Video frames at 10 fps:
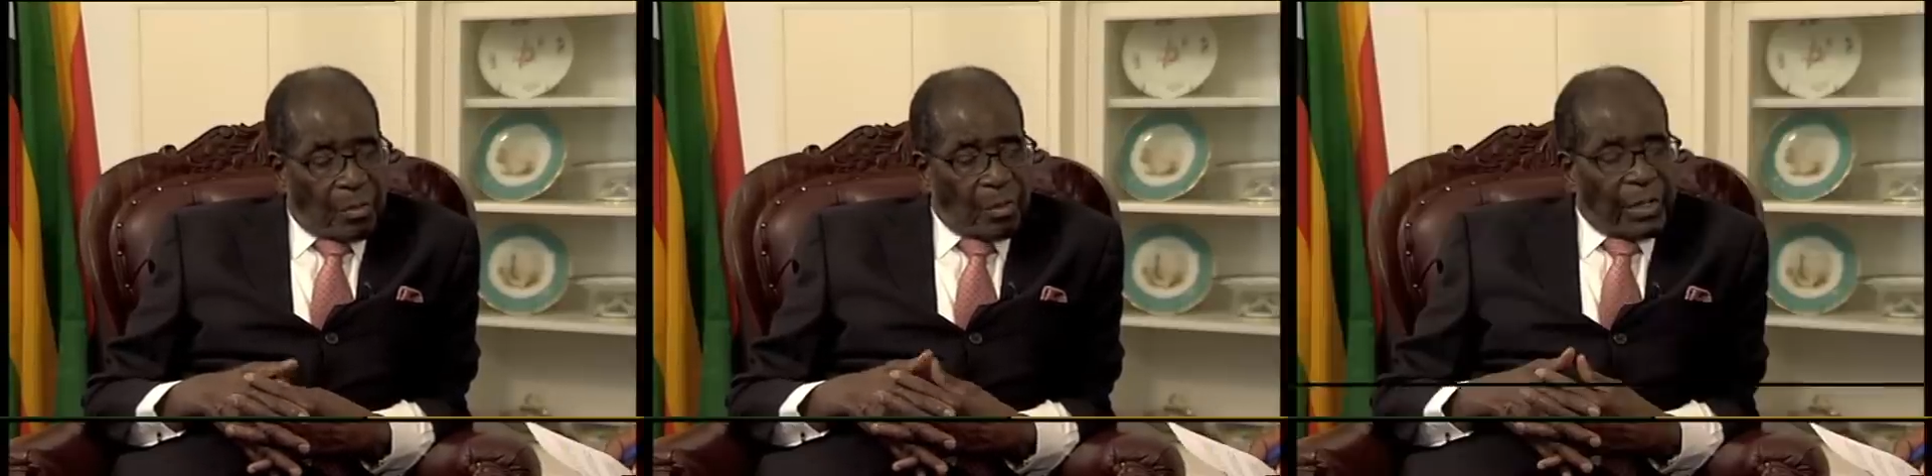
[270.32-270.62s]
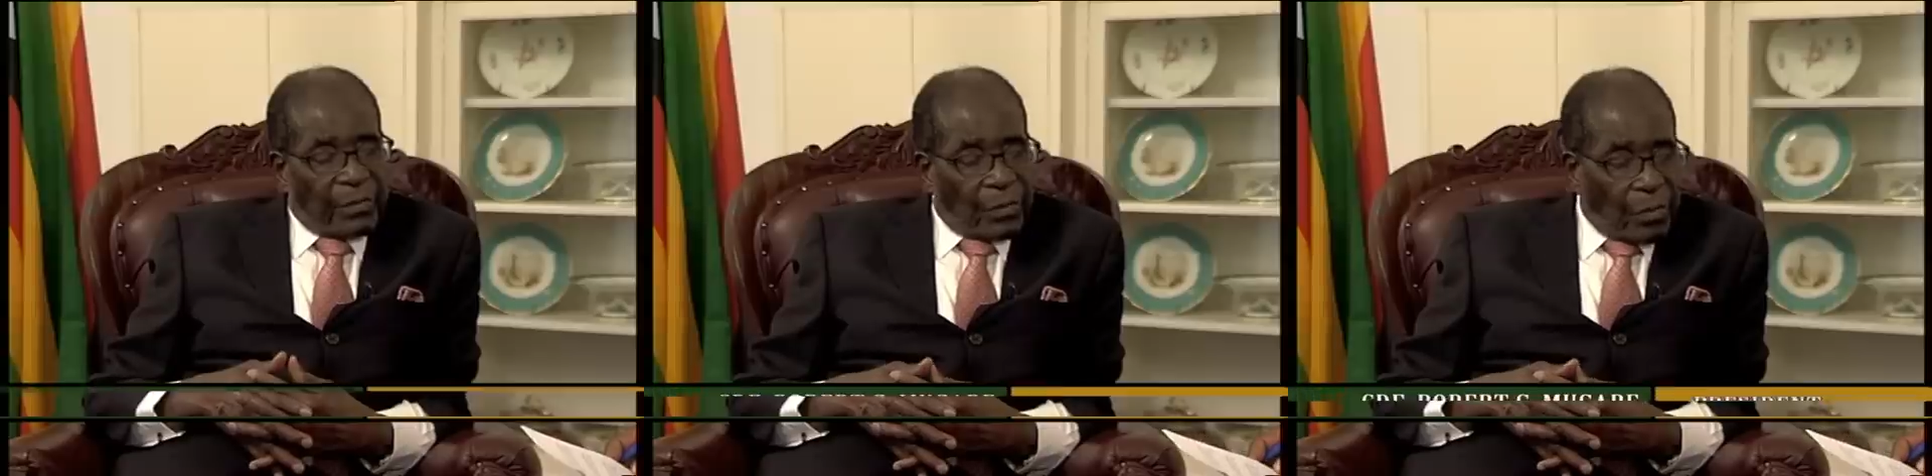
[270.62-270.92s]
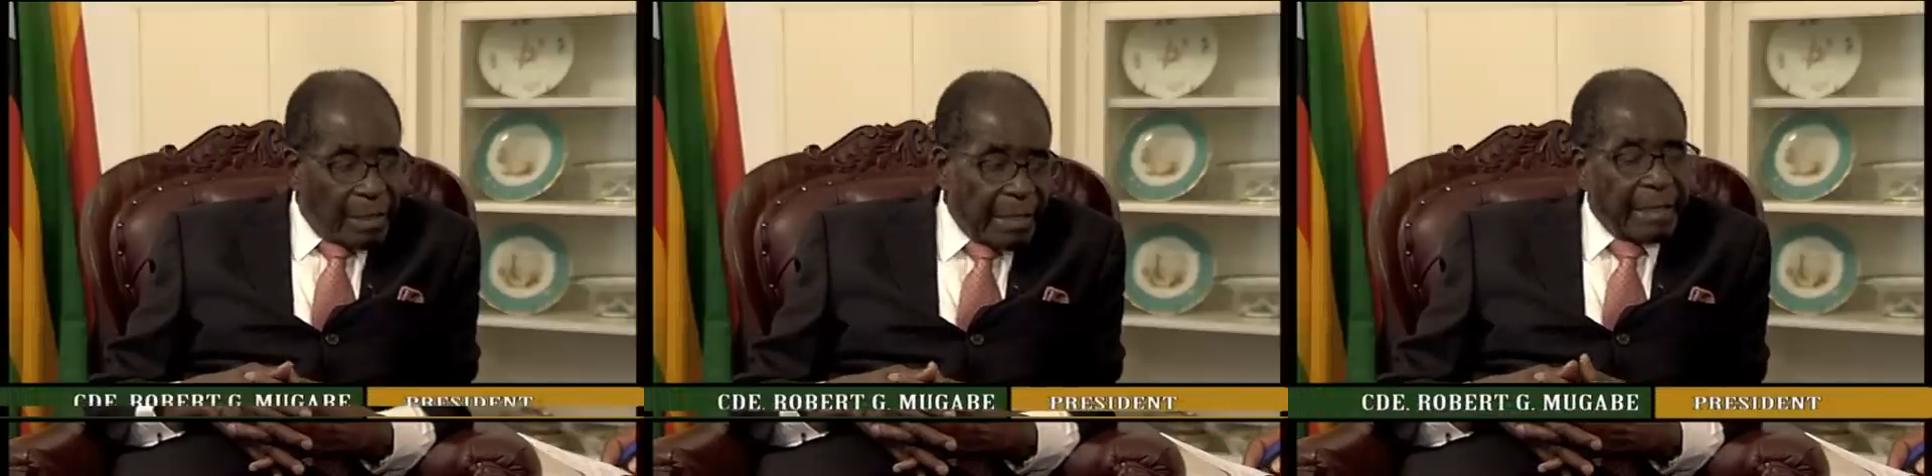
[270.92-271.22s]
We have
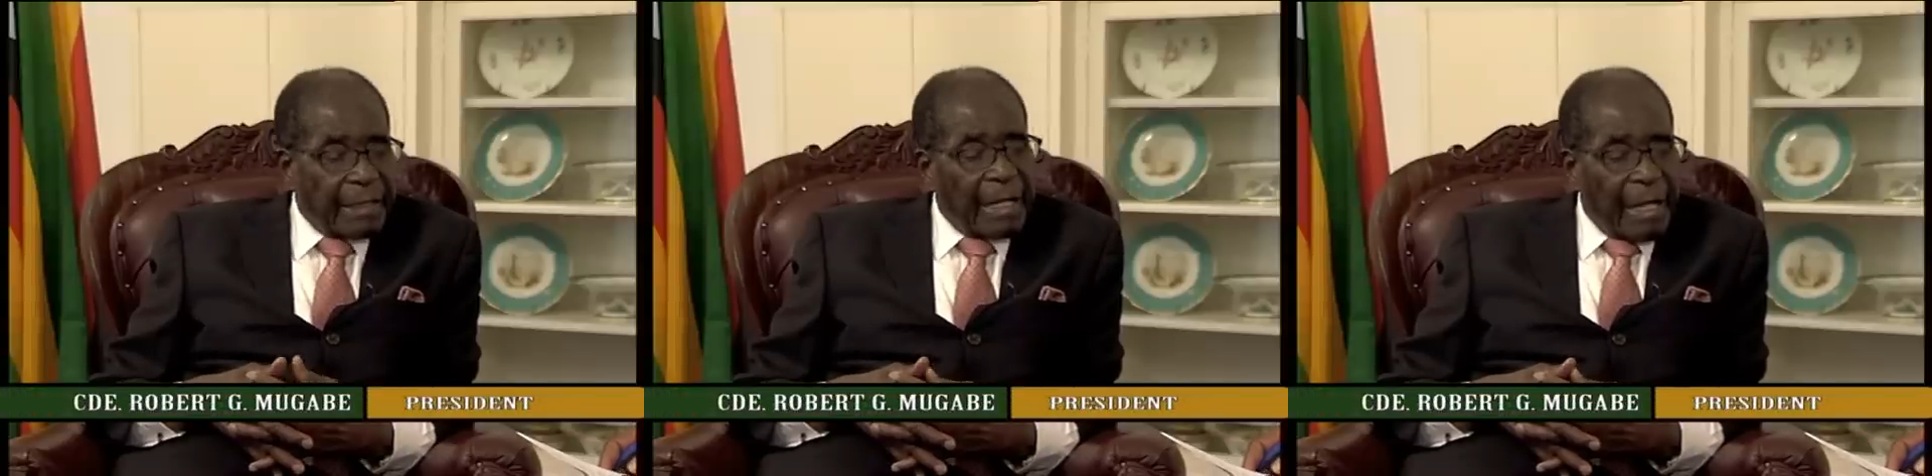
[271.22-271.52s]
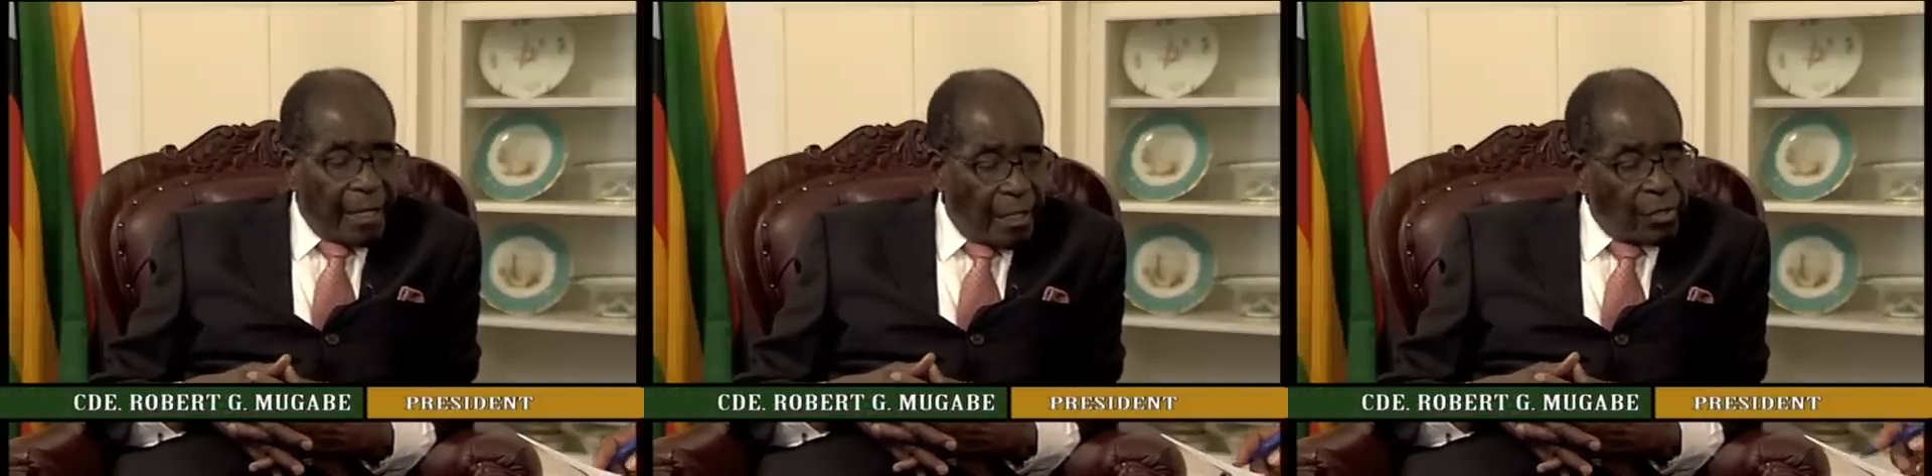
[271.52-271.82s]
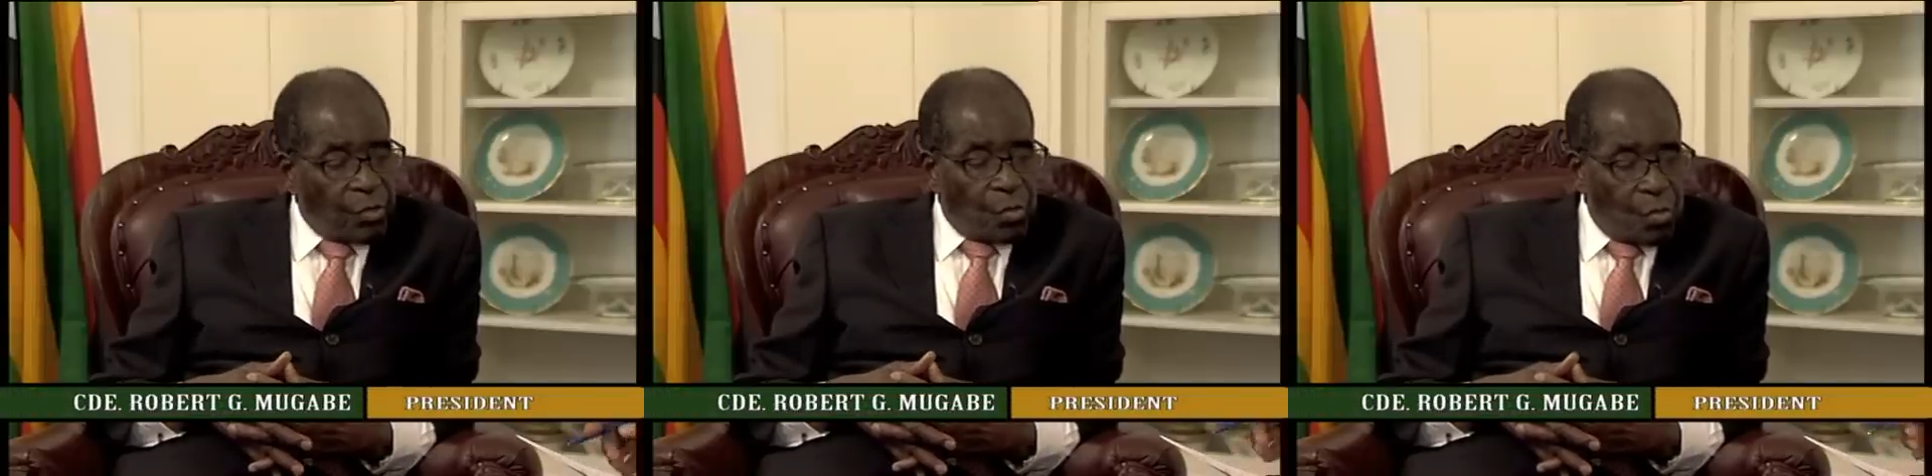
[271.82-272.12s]
not led the
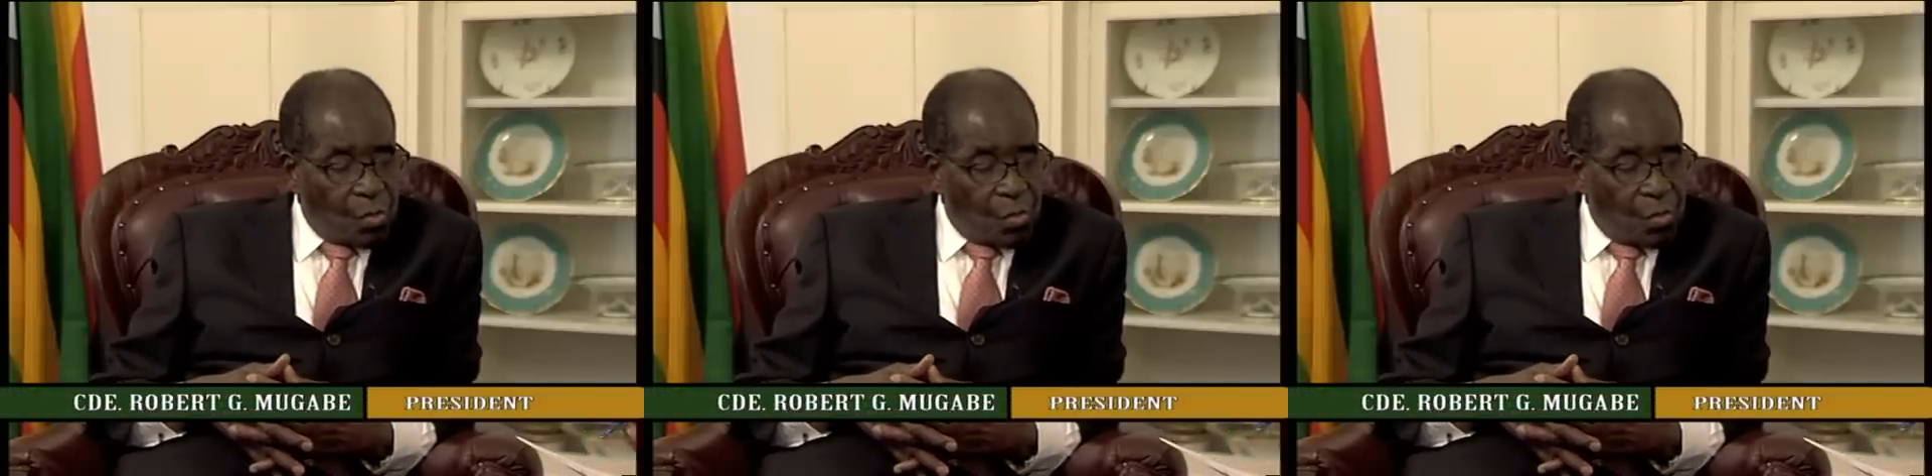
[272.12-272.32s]
AU,